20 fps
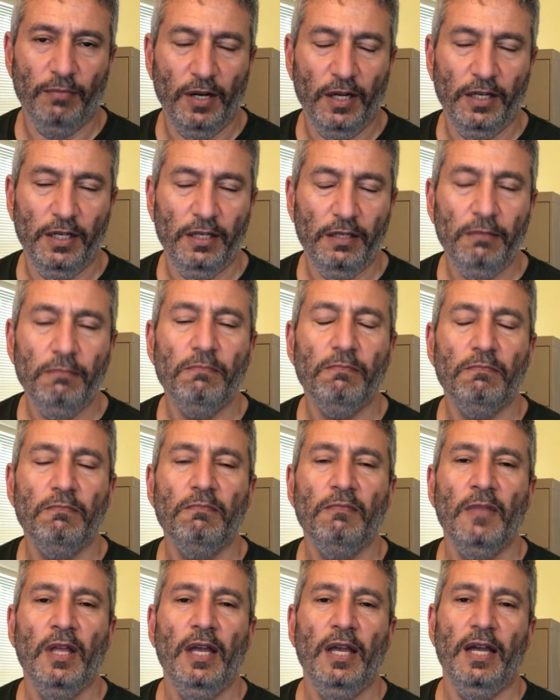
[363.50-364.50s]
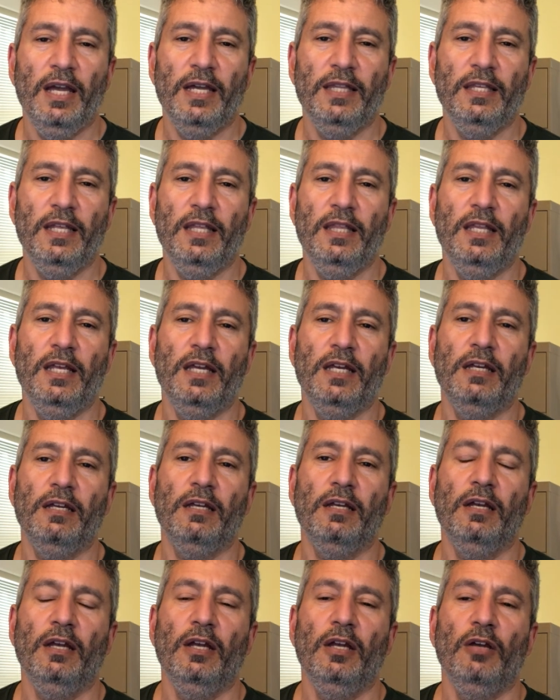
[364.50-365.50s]
money, and then
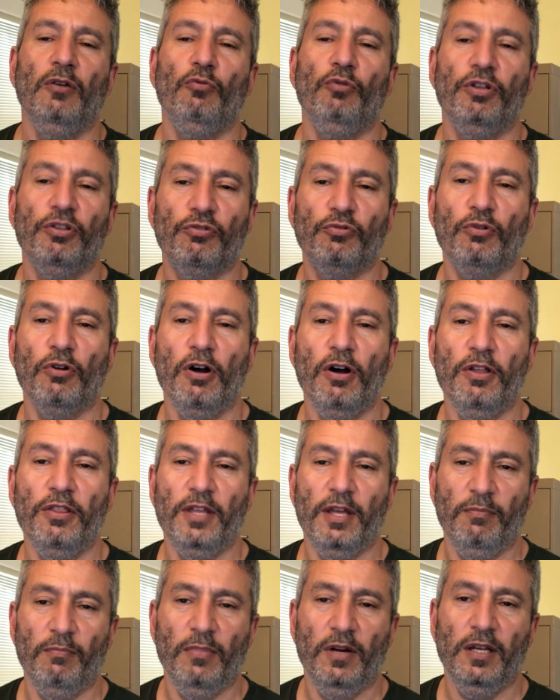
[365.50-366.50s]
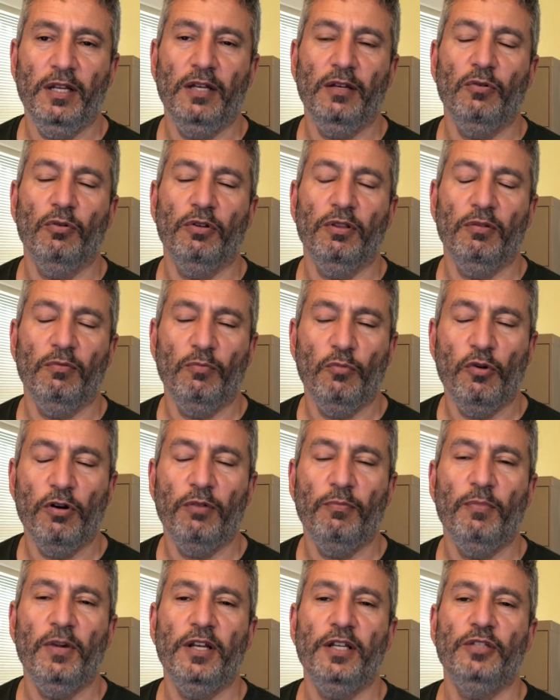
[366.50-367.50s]
they withdraw that money, or
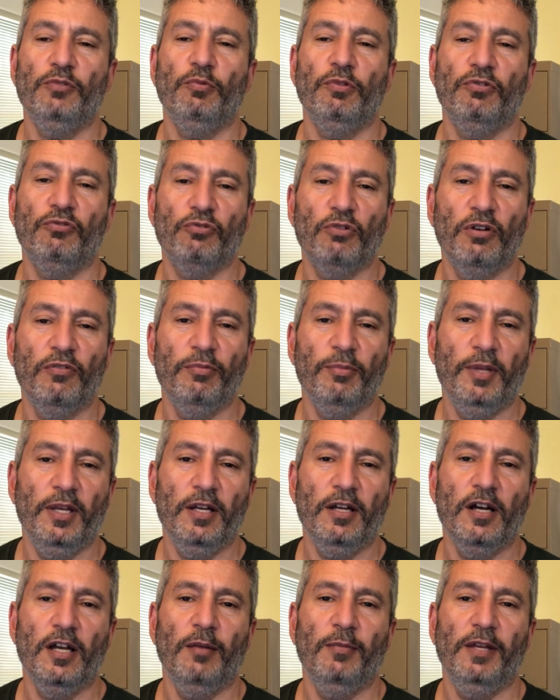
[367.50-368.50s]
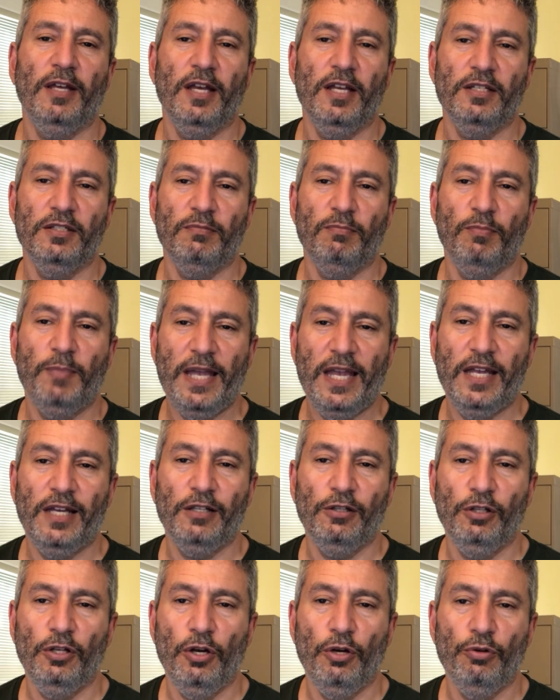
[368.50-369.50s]
what money is withdrawn from the economy as
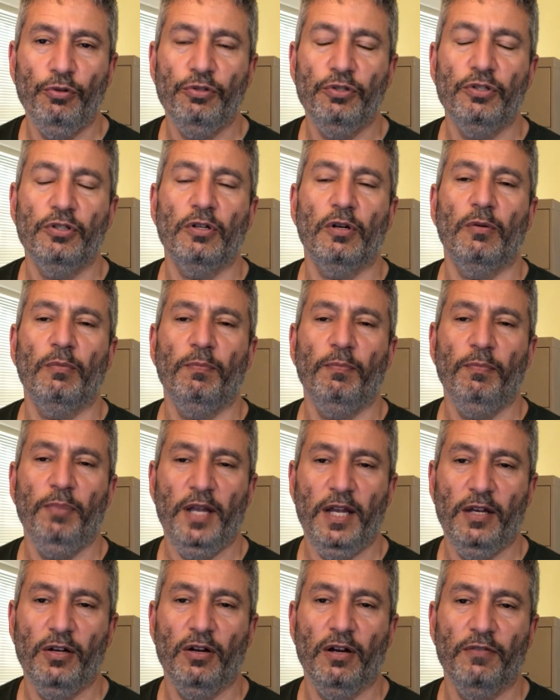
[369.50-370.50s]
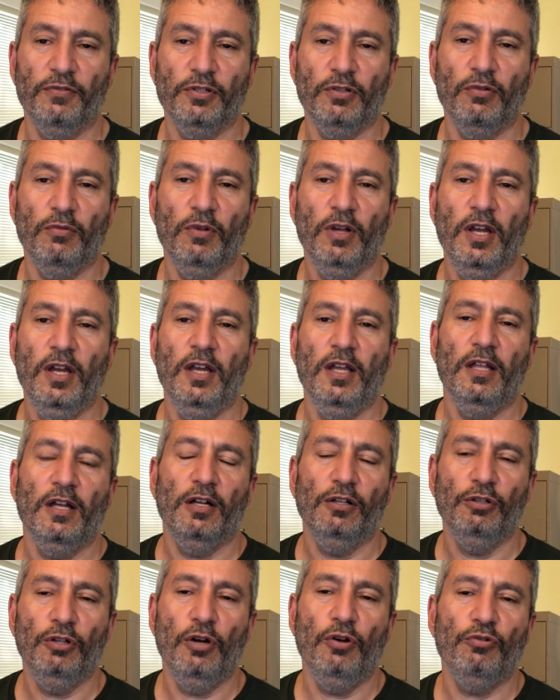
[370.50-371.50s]
bank loans are paid off. So
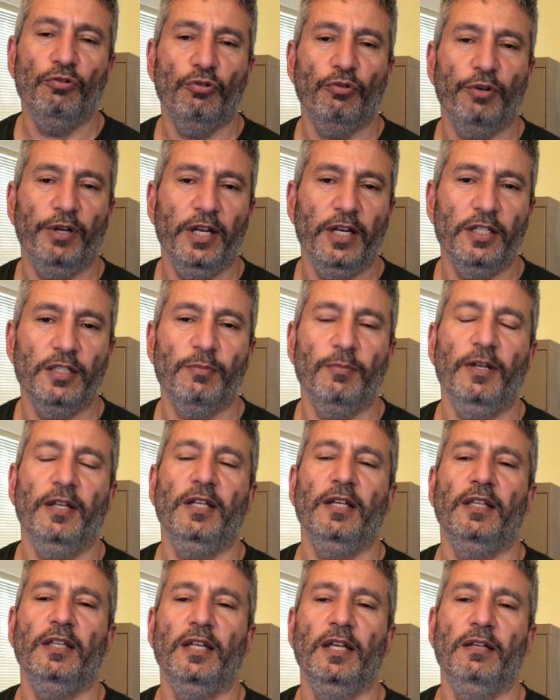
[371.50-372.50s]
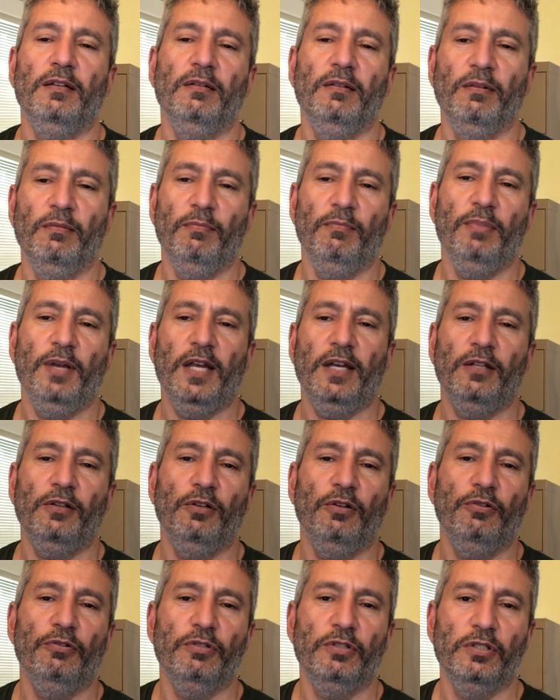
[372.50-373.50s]
a loan creates money, and then bank
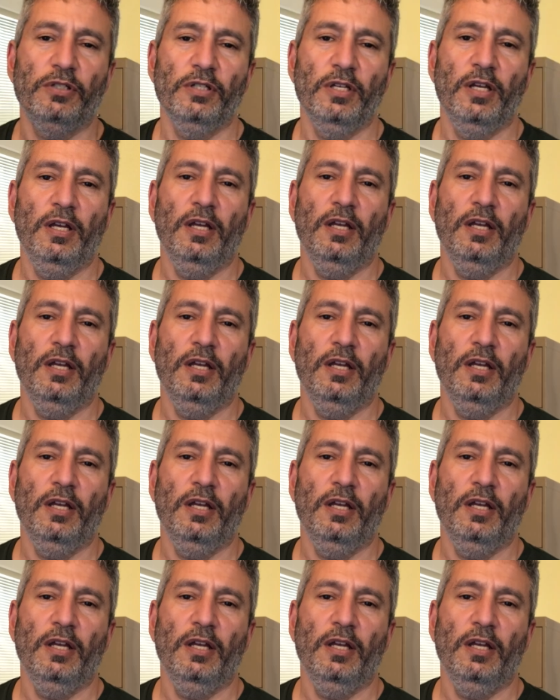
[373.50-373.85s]
loans